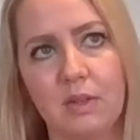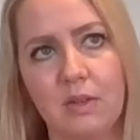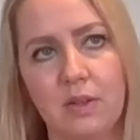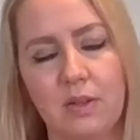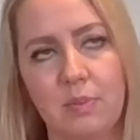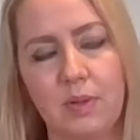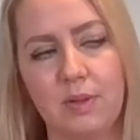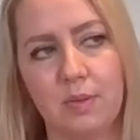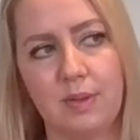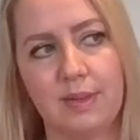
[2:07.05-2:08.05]
So I
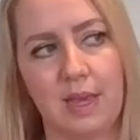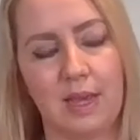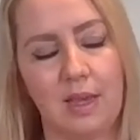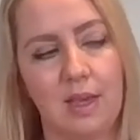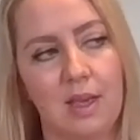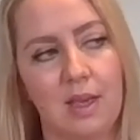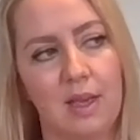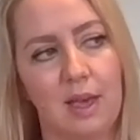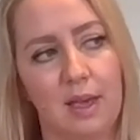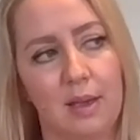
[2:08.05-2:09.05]
suppose I would say,
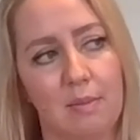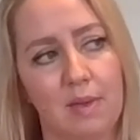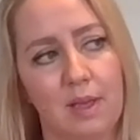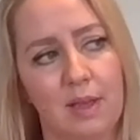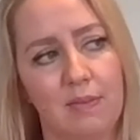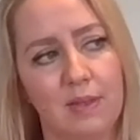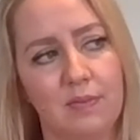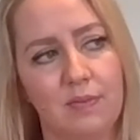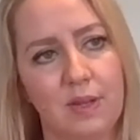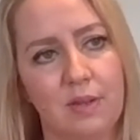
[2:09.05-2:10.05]
if
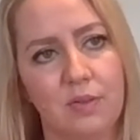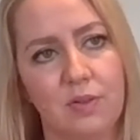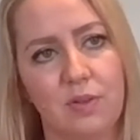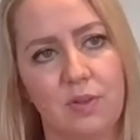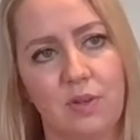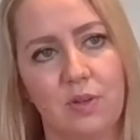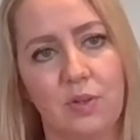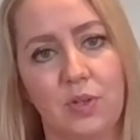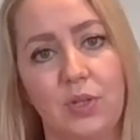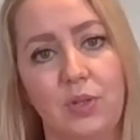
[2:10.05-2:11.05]
this feels,
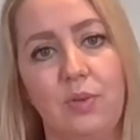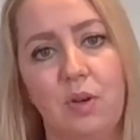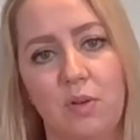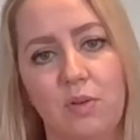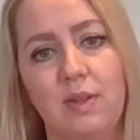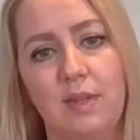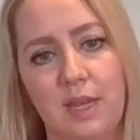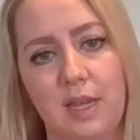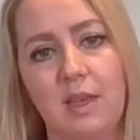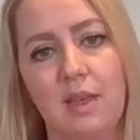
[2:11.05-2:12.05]
too
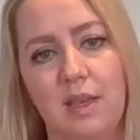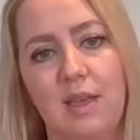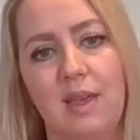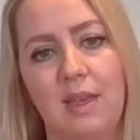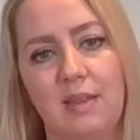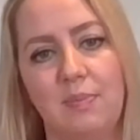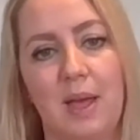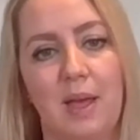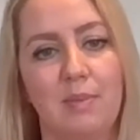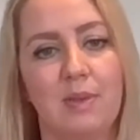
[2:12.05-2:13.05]
daunting, it's
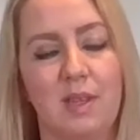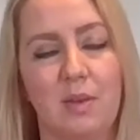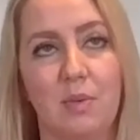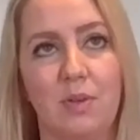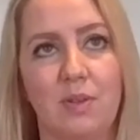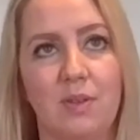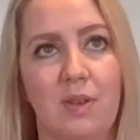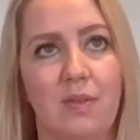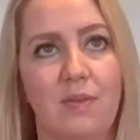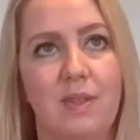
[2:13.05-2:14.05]
perhaps that you want to
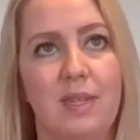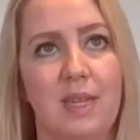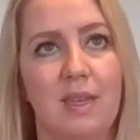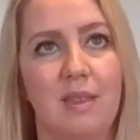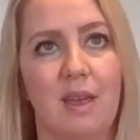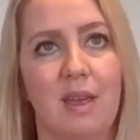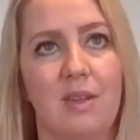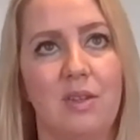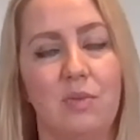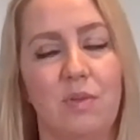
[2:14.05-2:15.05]
sort of take that
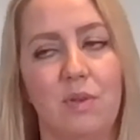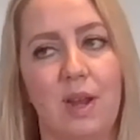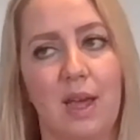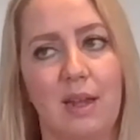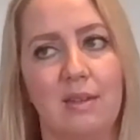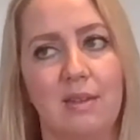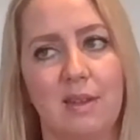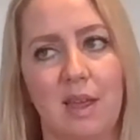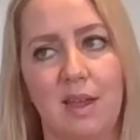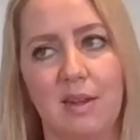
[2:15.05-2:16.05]
into your own
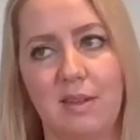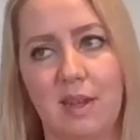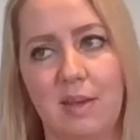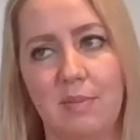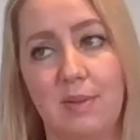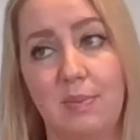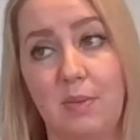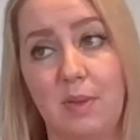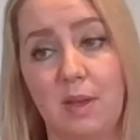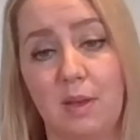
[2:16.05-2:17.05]
hands and
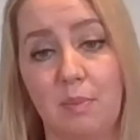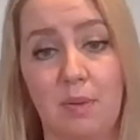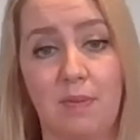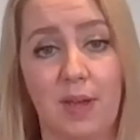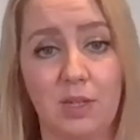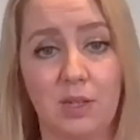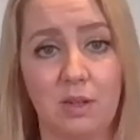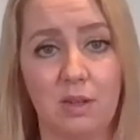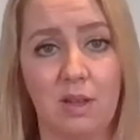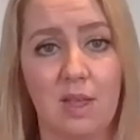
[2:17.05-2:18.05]
speak with a
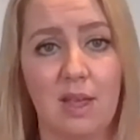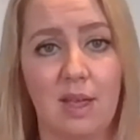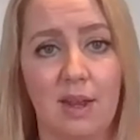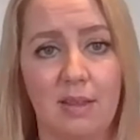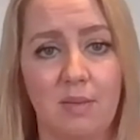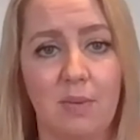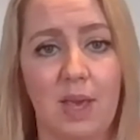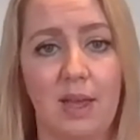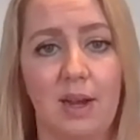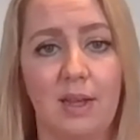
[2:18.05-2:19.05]
professional. And I think we
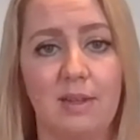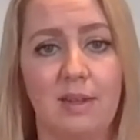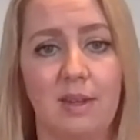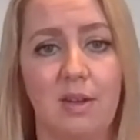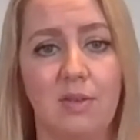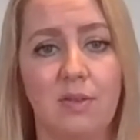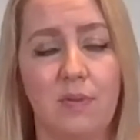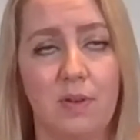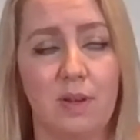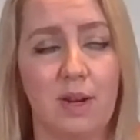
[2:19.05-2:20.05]
highlighted lots
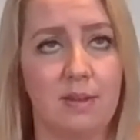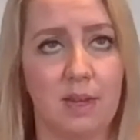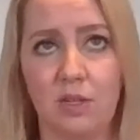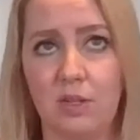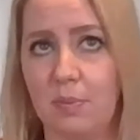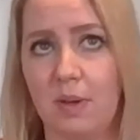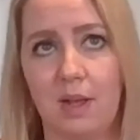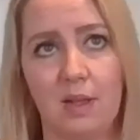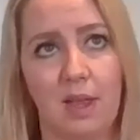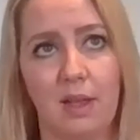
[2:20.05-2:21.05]
of organisations, but
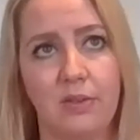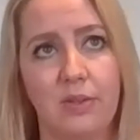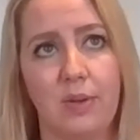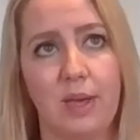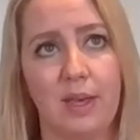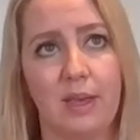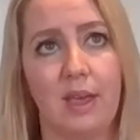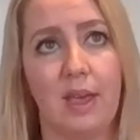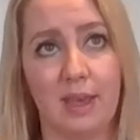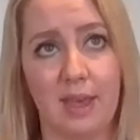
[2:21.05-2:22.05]
I'll do it
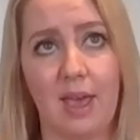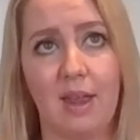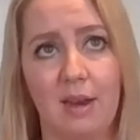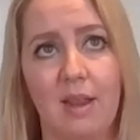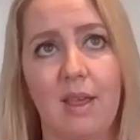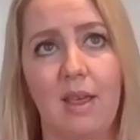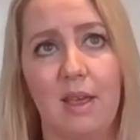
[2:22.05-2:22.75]
again.